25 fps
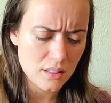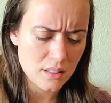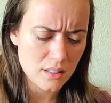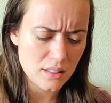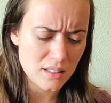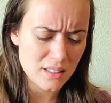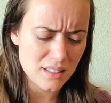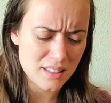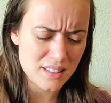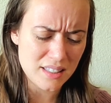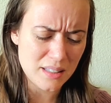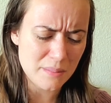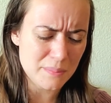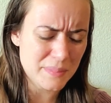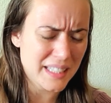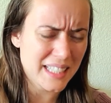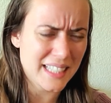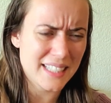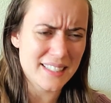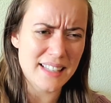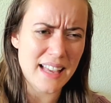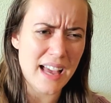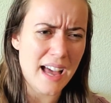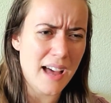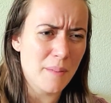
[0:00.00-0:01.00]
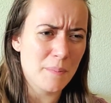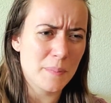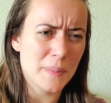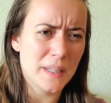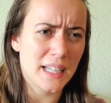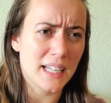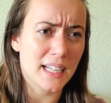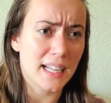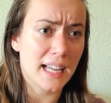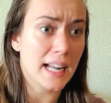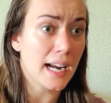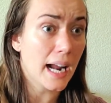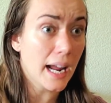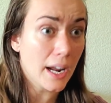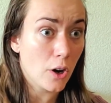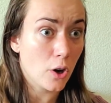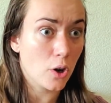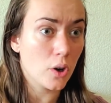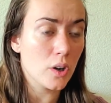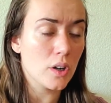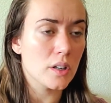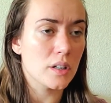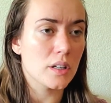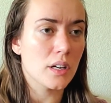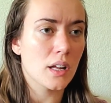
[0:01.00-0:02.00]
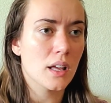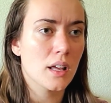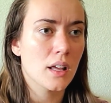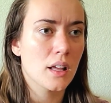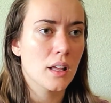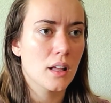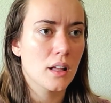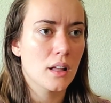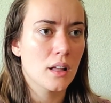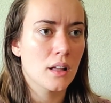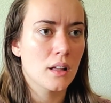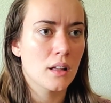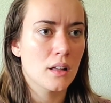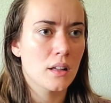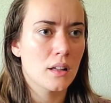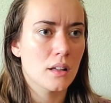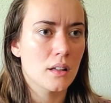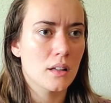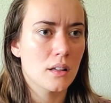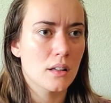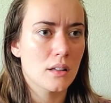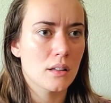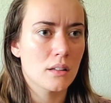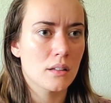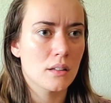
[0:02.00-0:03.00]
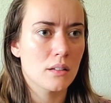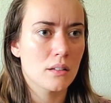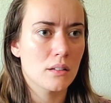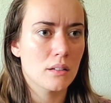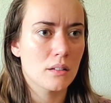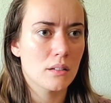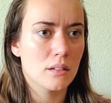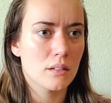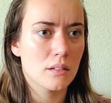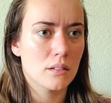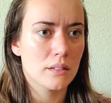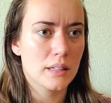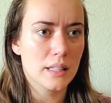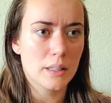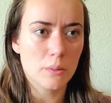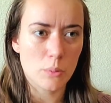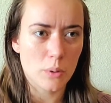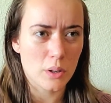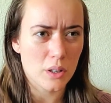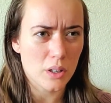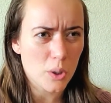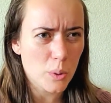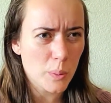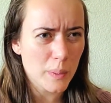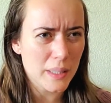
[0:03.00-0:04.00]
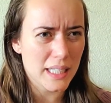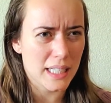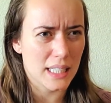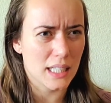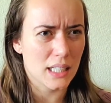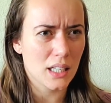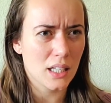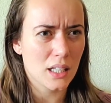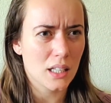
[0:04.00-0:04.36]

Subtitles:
Something is happening. And I heard they were acquitted.